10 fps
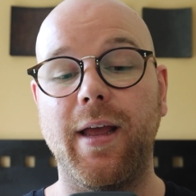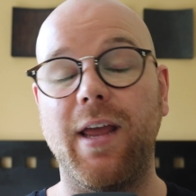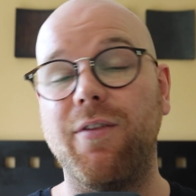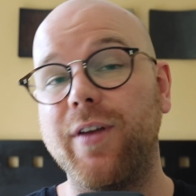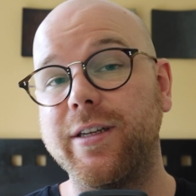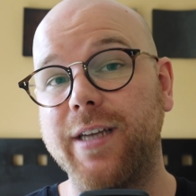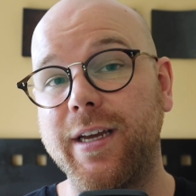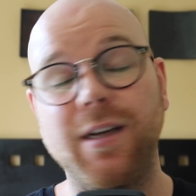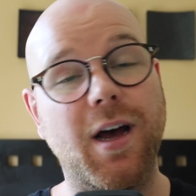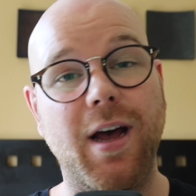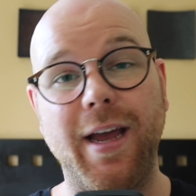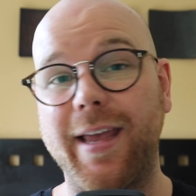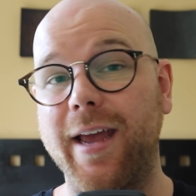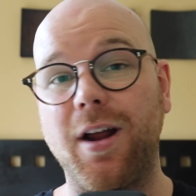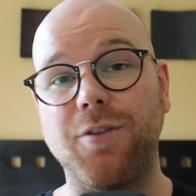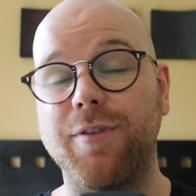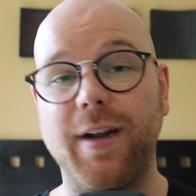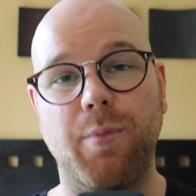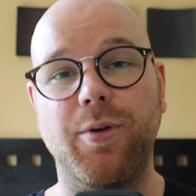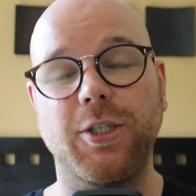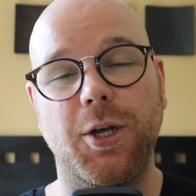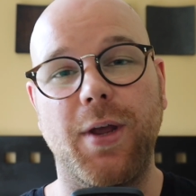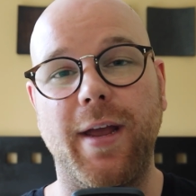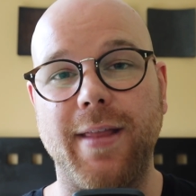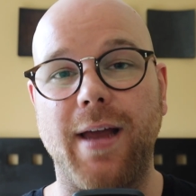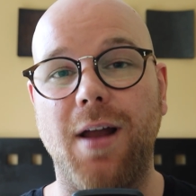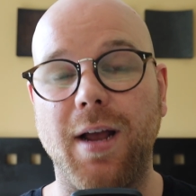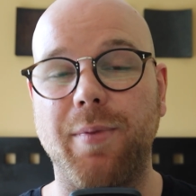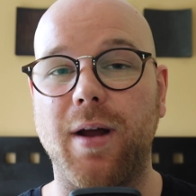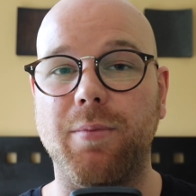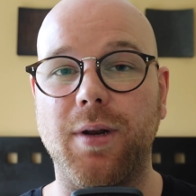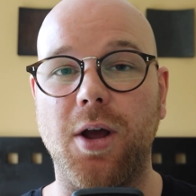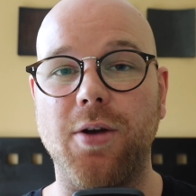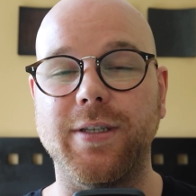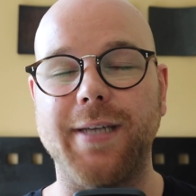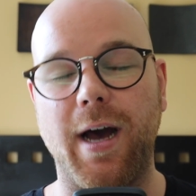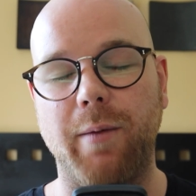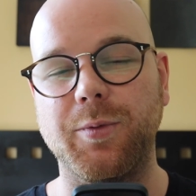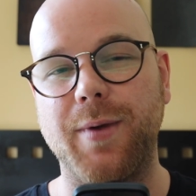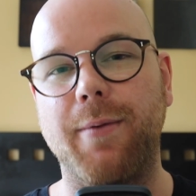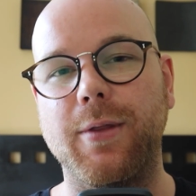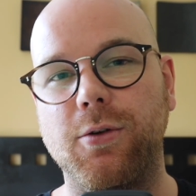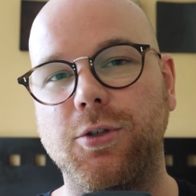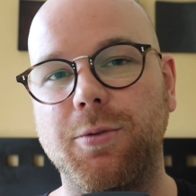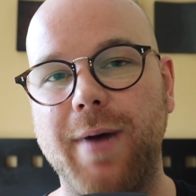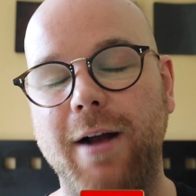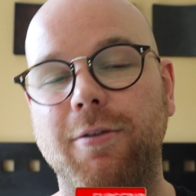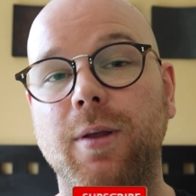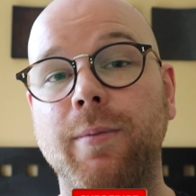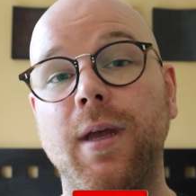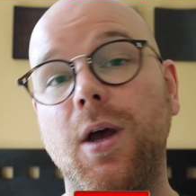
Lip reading: If it did, again, I'd really appreciate you hitting that like button below because it helps me out with the YouTube algorithm.